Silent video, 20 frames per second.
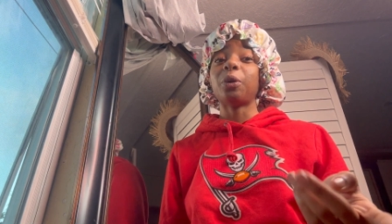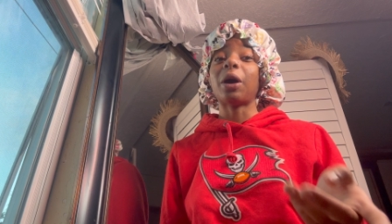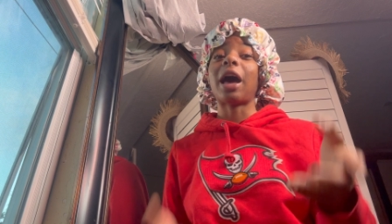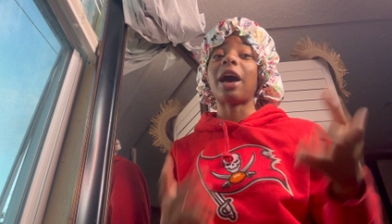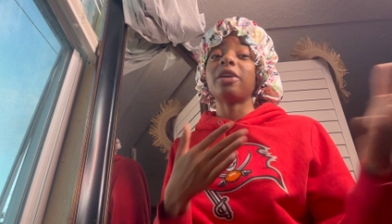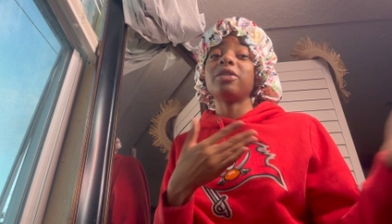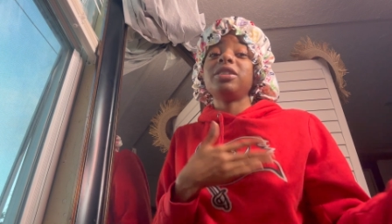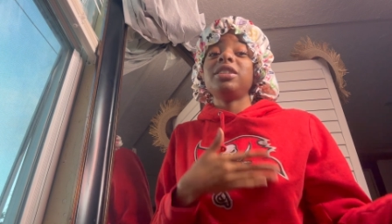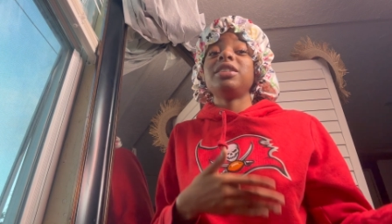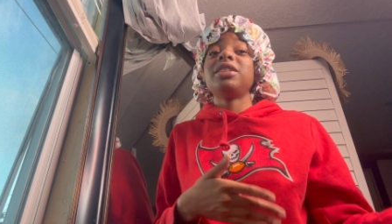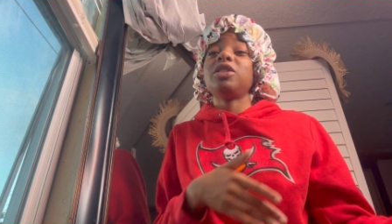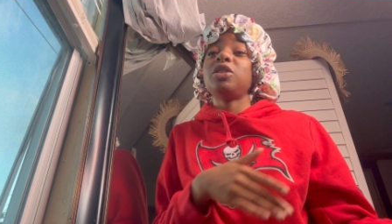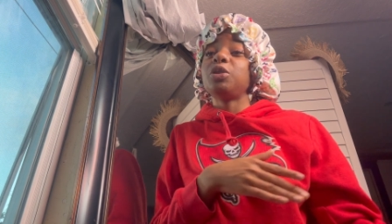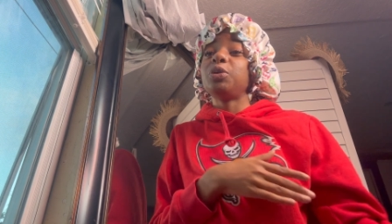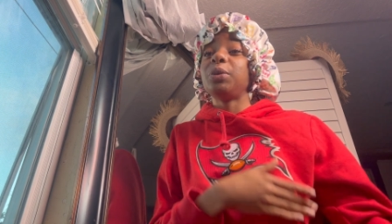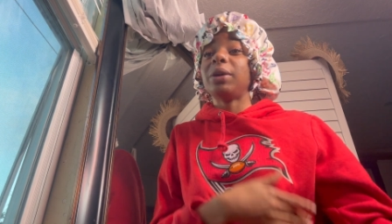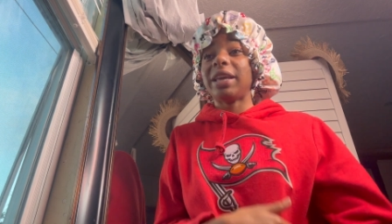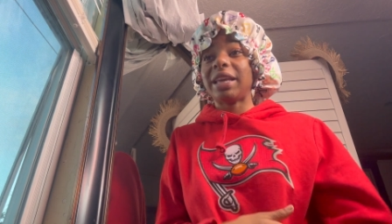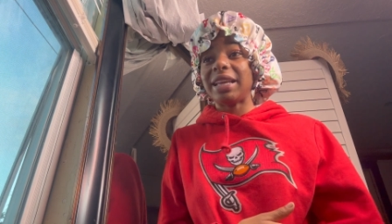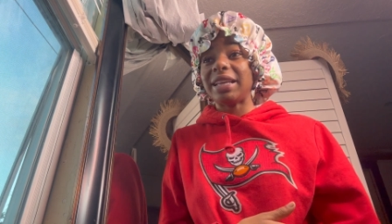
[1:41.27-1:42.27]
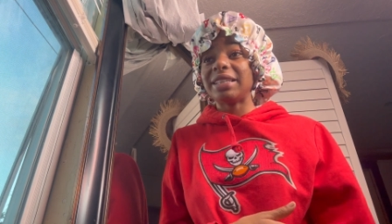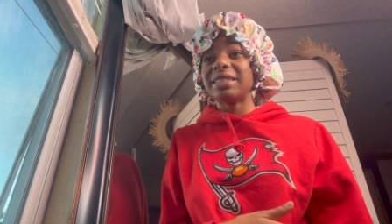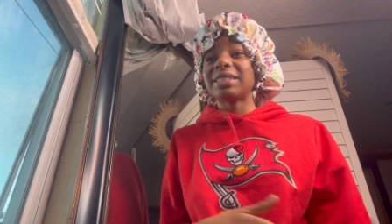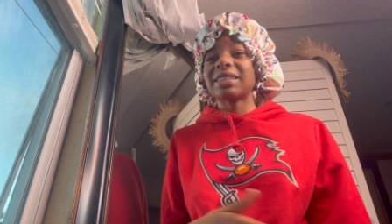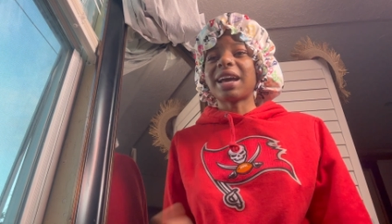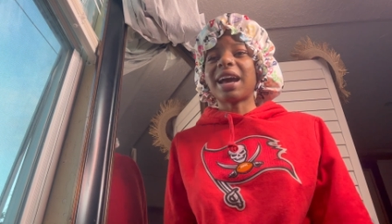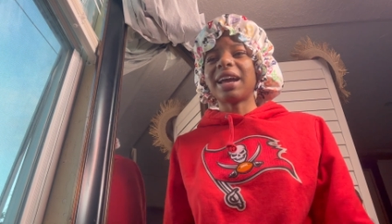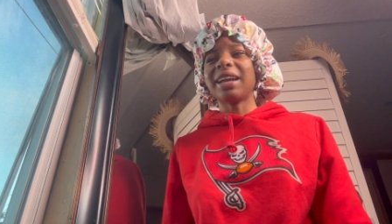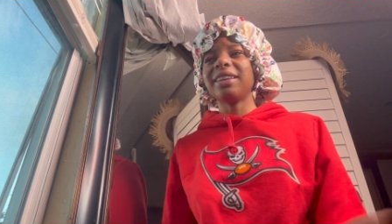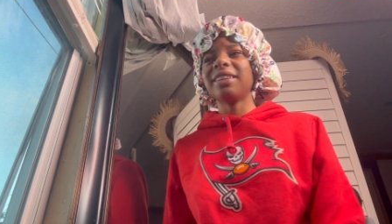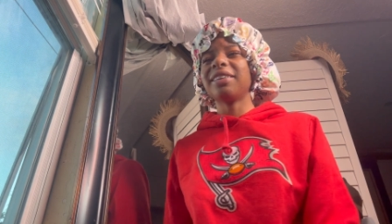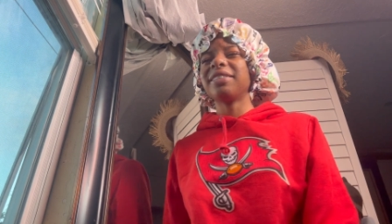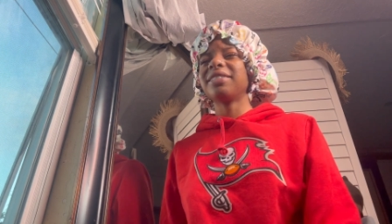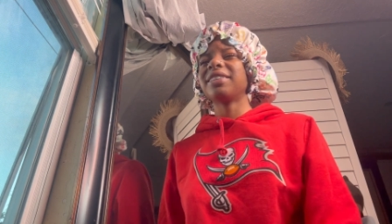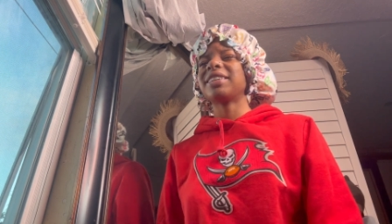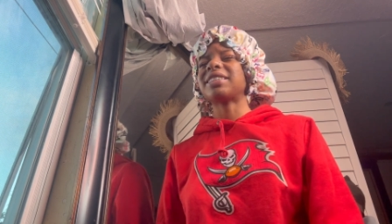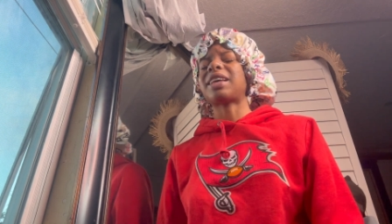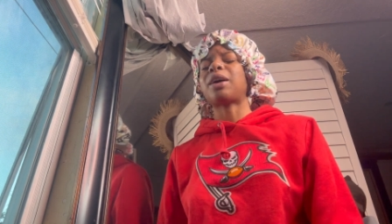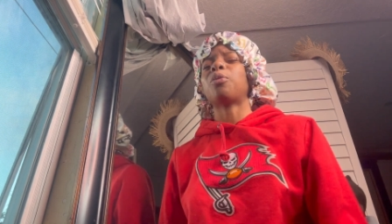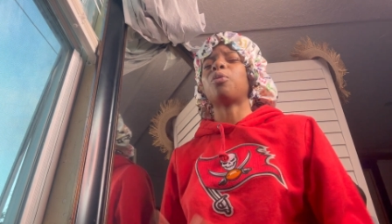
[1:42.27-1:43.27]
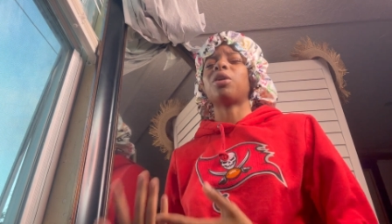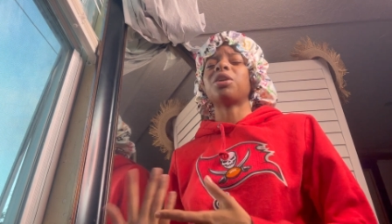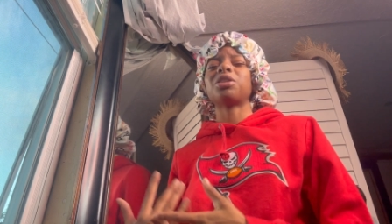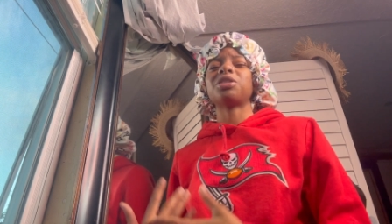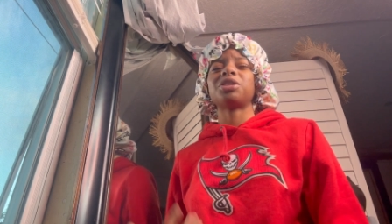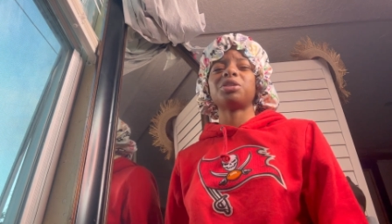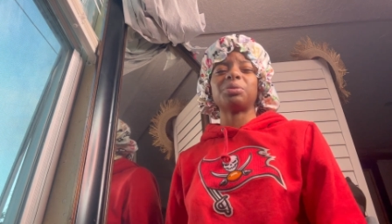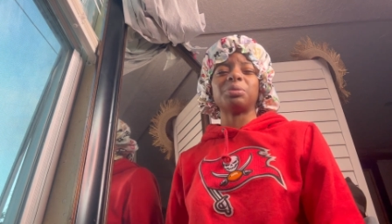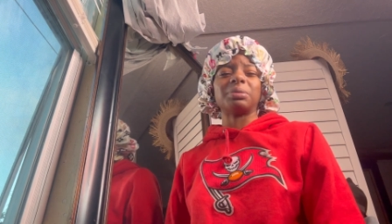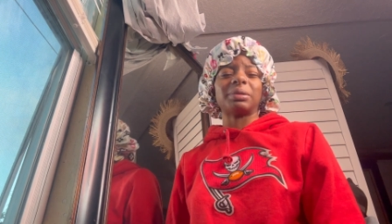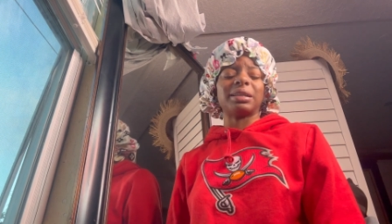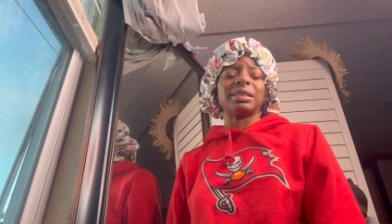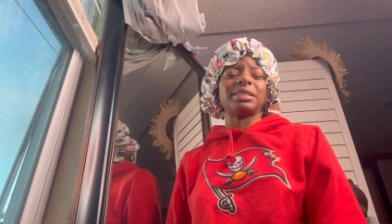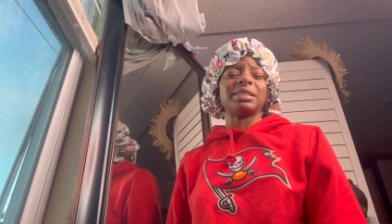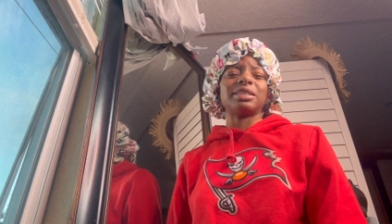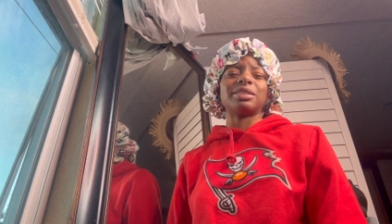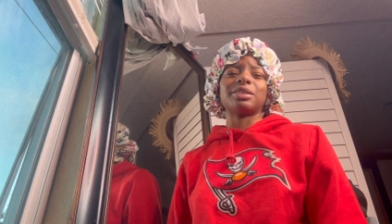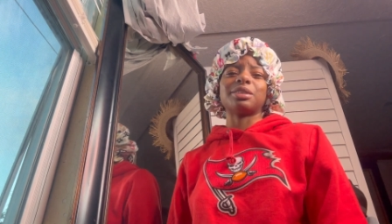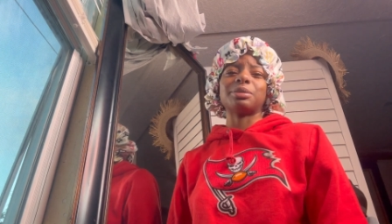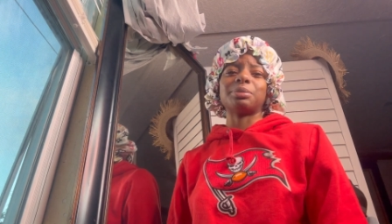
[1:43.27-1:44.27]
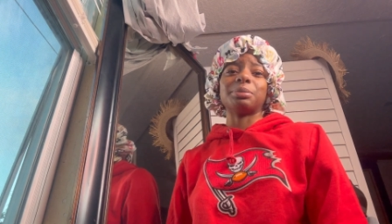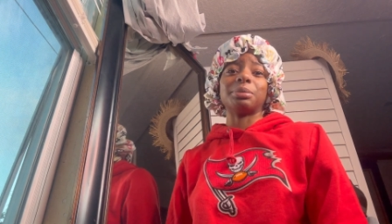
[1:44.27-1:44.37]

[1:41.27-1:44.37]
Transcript: how season two ends, kind of, because I watched it with my sister.